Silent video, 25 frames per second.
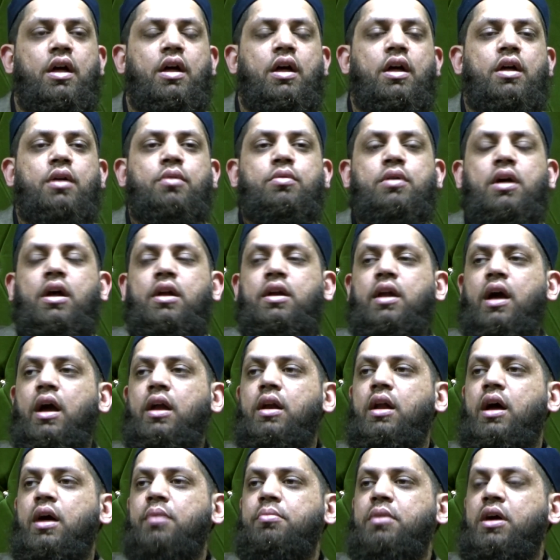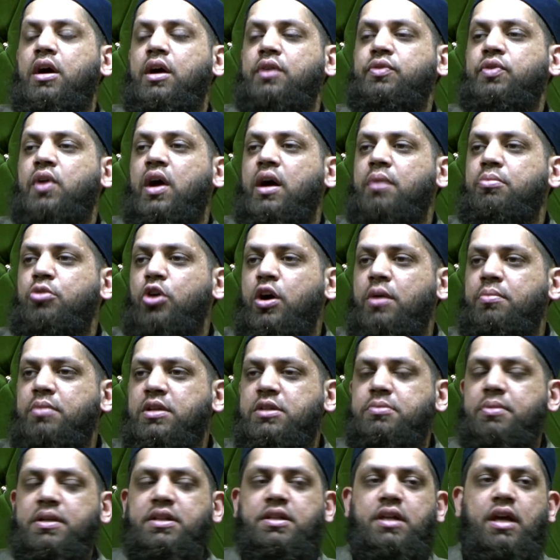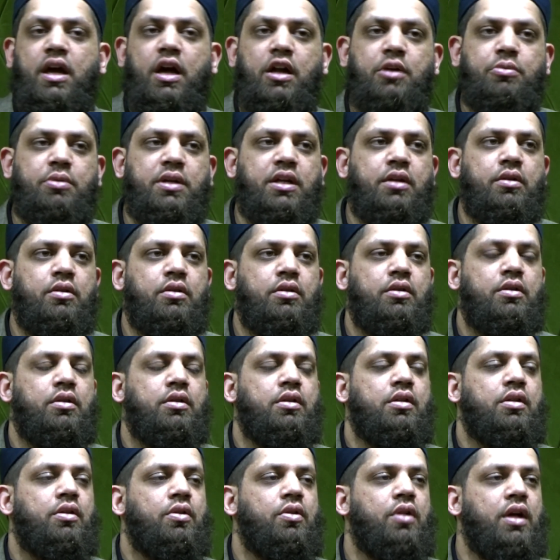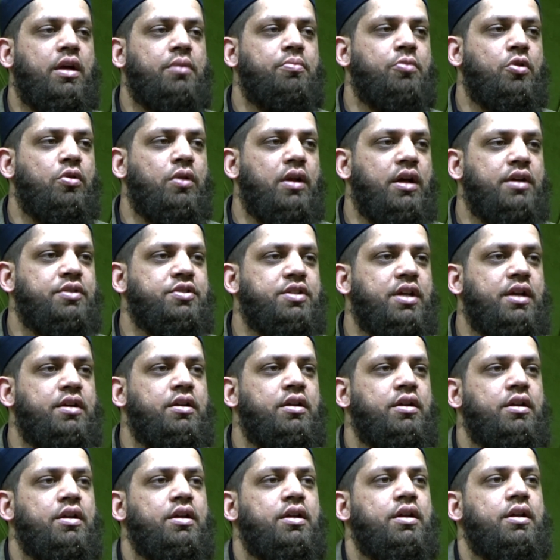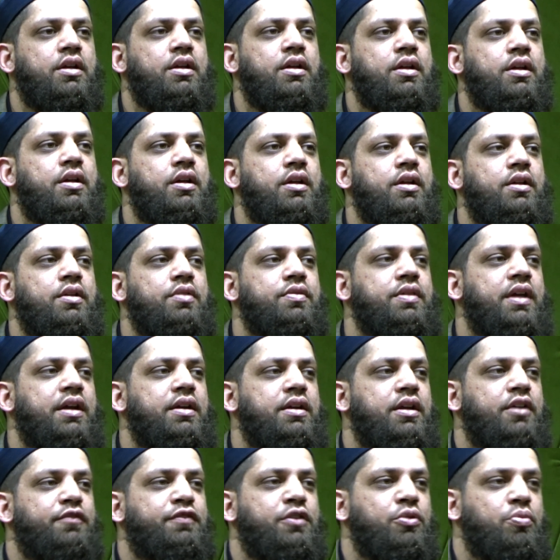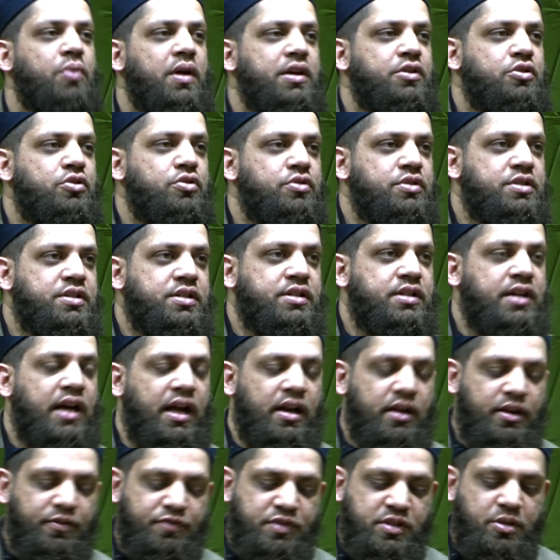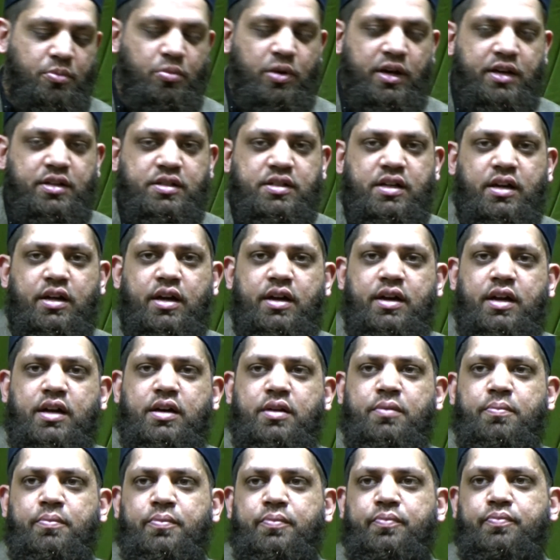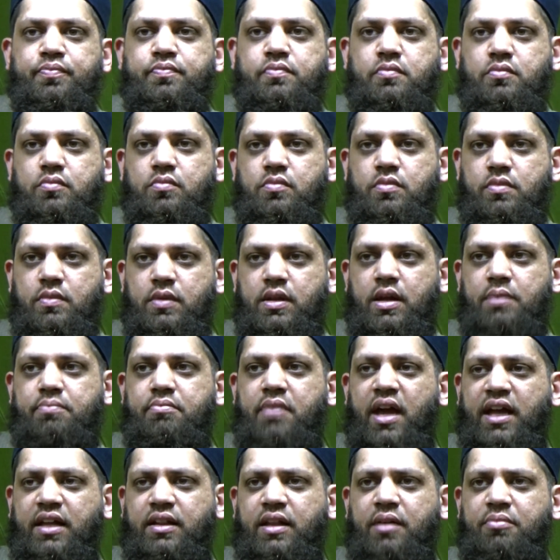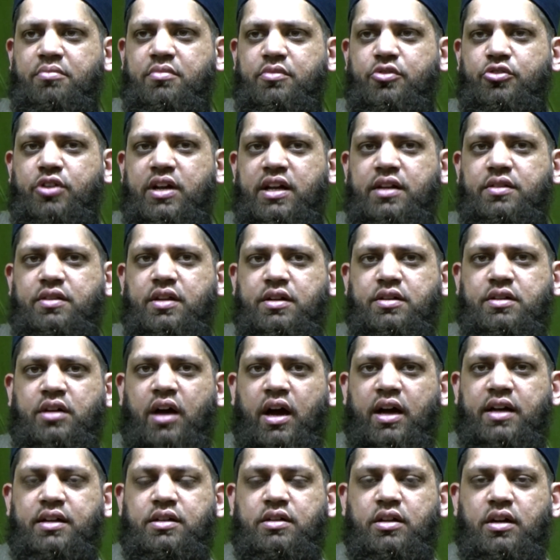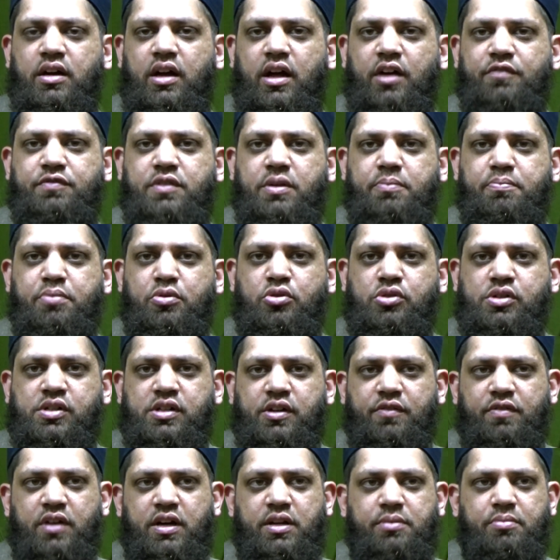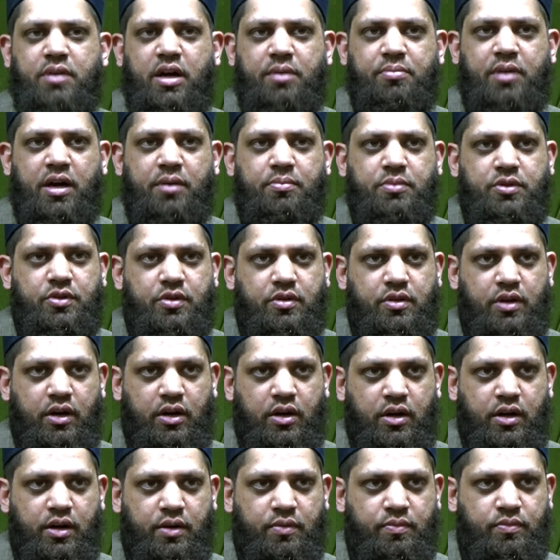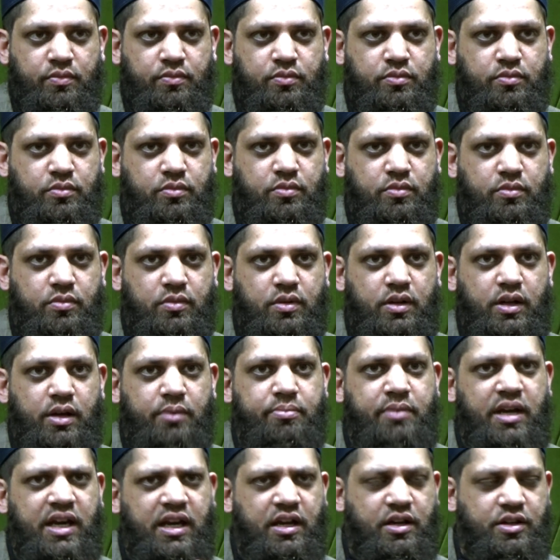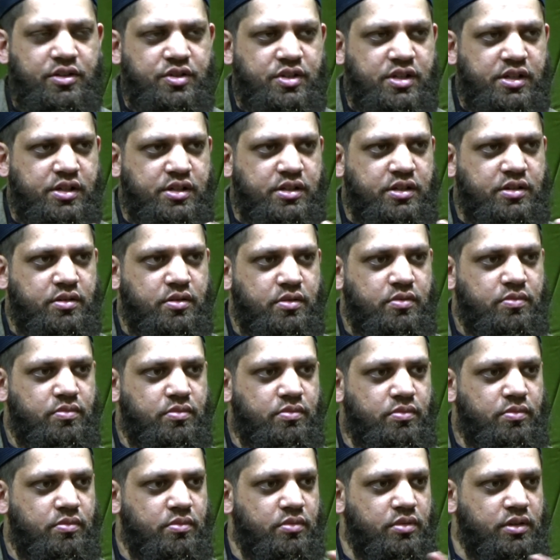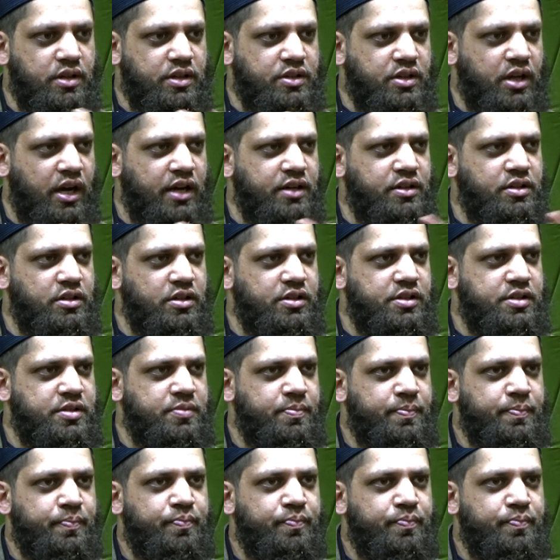Al-Alama Ata Muhammad Bandiyalwi rahimahullah said that if you want to tell if someone is learned, make them read the title of the books of Imam Ahmad Rida Khan. Meaning, because the titles,